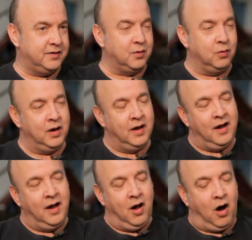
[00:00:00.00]
So
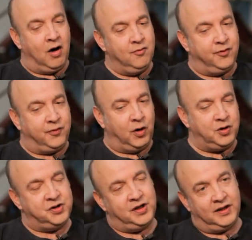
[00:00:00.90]

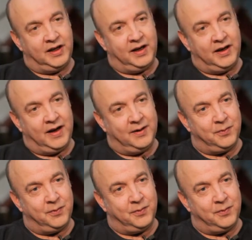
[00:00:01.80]
unfortunately,